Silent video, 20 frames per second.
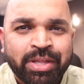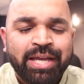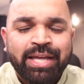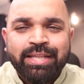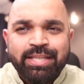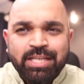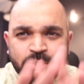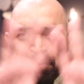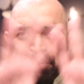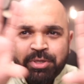
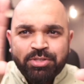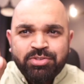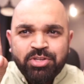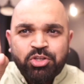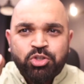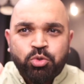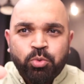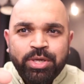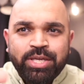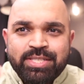this person is
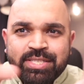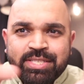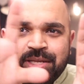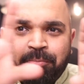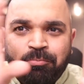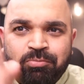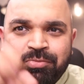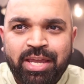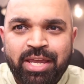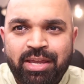doing
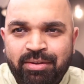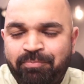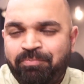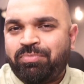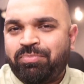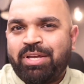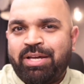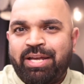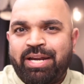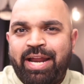something,
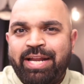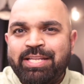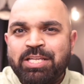right?